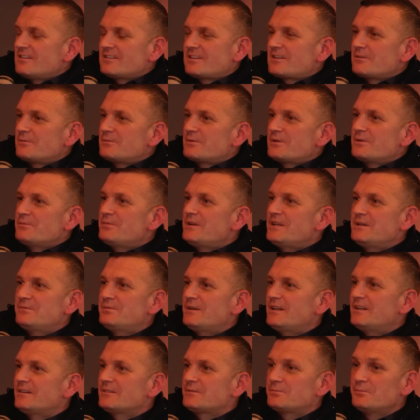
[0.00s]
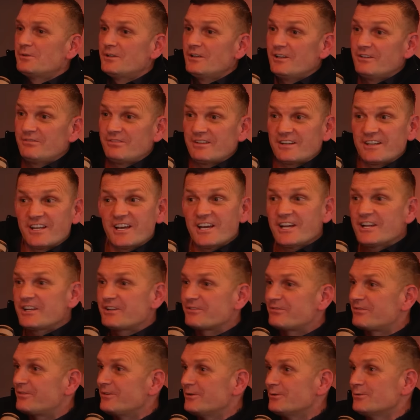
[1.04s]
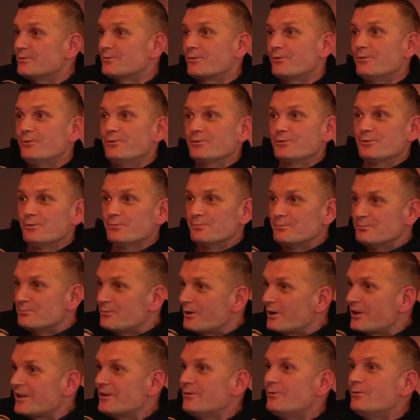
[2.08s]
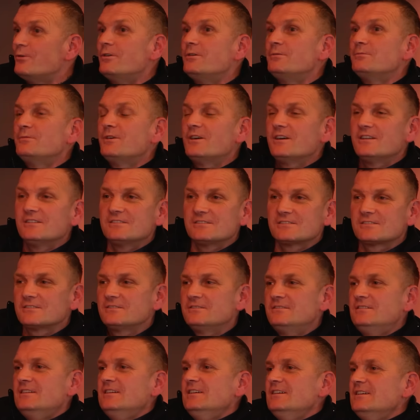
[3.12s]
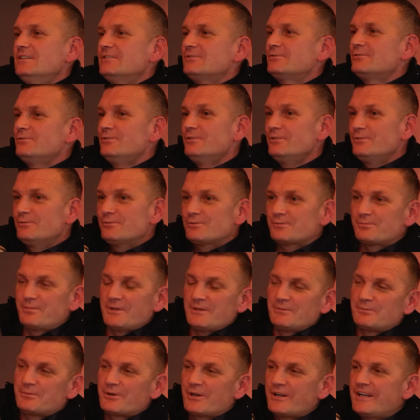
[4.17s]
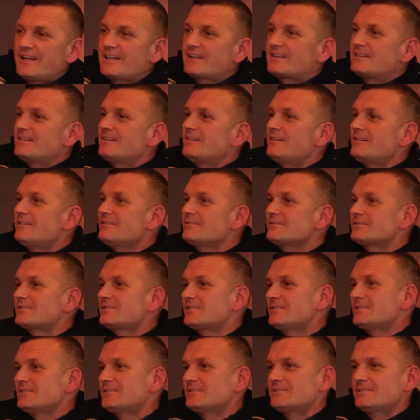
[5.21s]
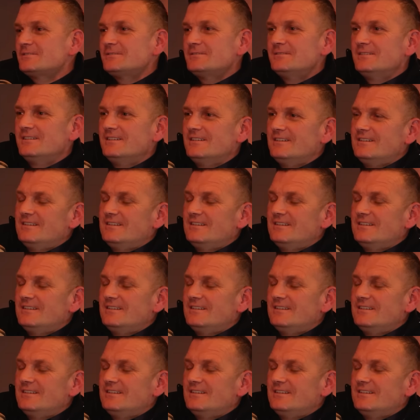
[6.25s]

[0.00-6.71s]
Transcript: they were a big part of my life, and I had a few growing up my own ones, and you I used to be breaking horses, and